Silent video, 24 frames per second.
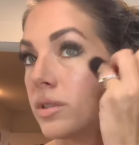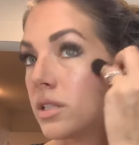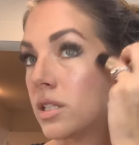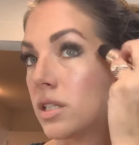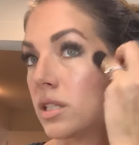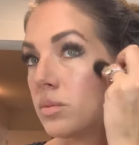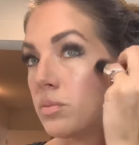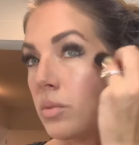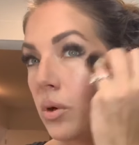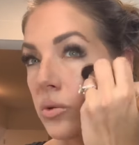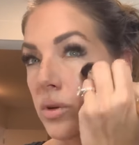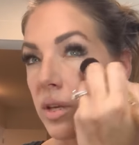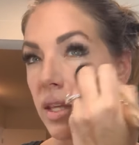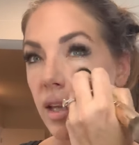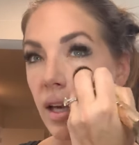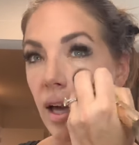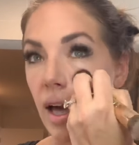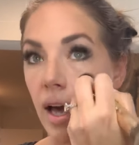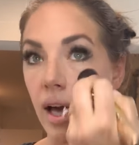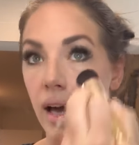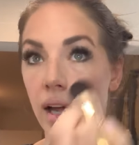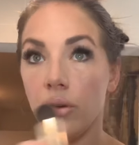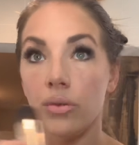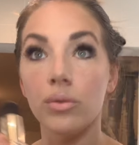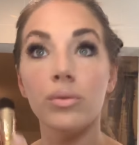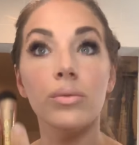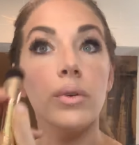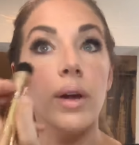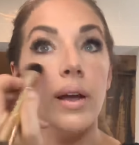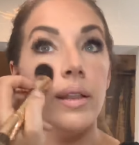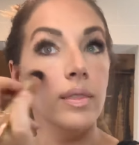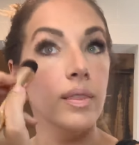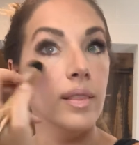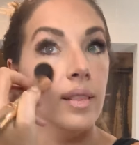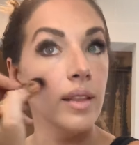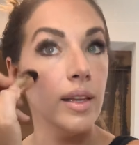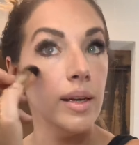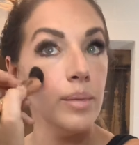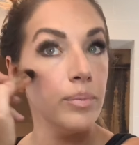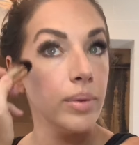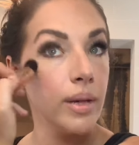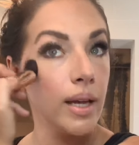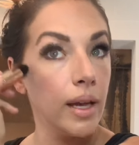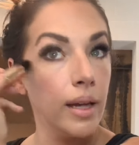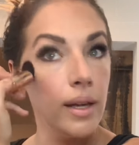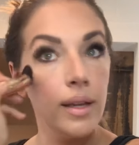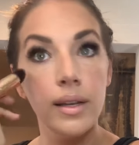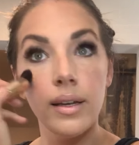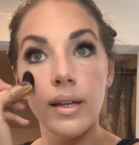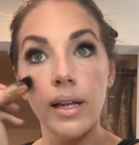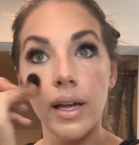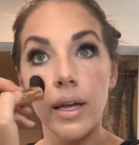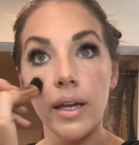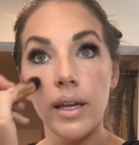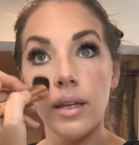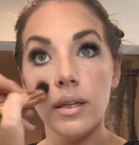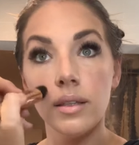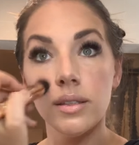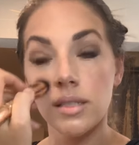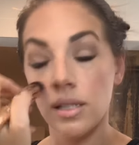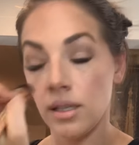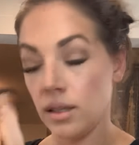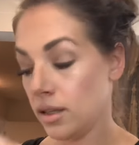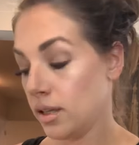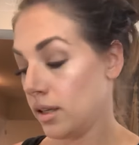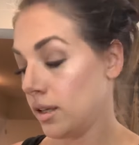smoky eye, red lip kind of night.